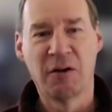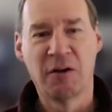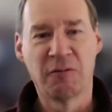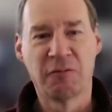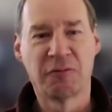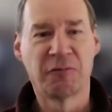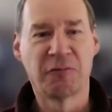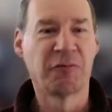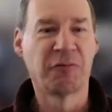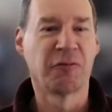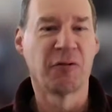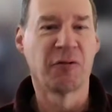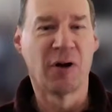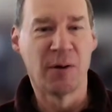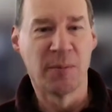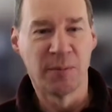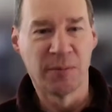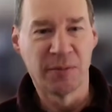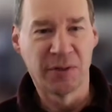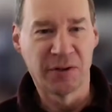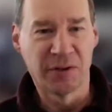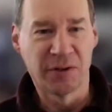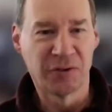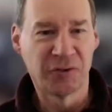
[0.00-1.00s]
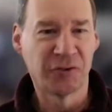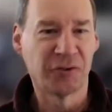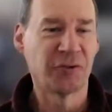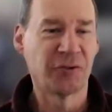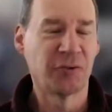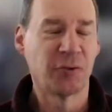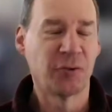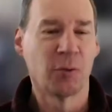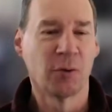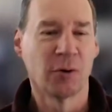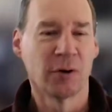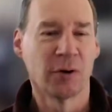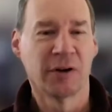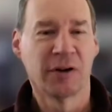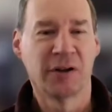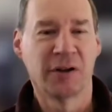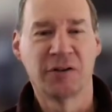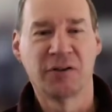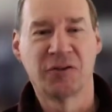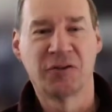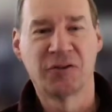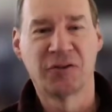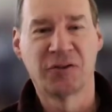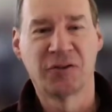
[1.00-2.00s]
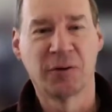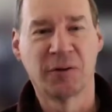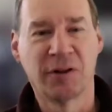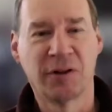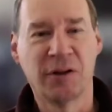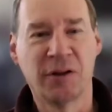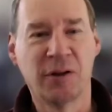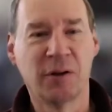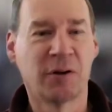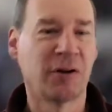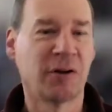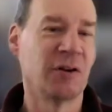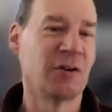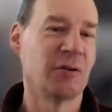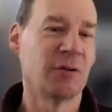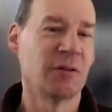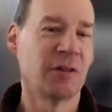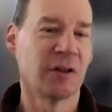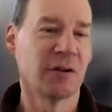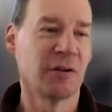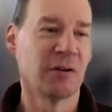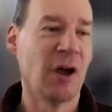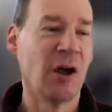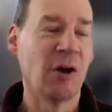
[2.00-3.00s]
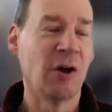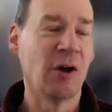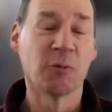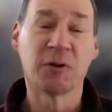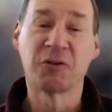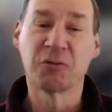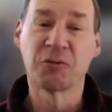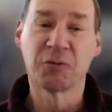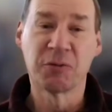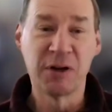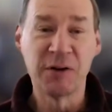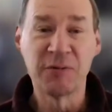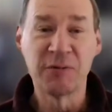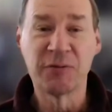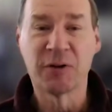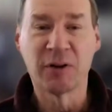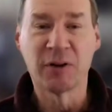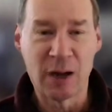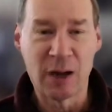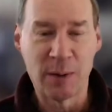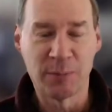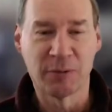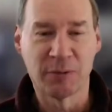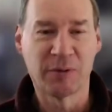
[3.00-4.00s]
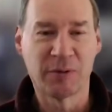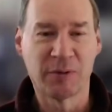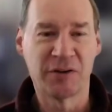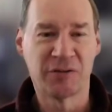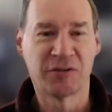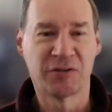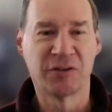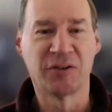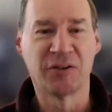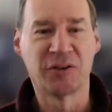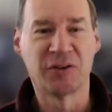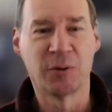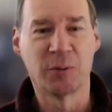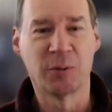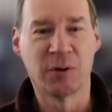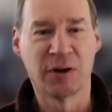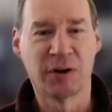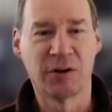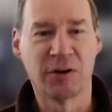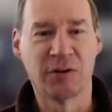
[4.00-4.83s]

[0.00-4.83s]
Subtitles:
from the storage so that you can do the retrieval operations you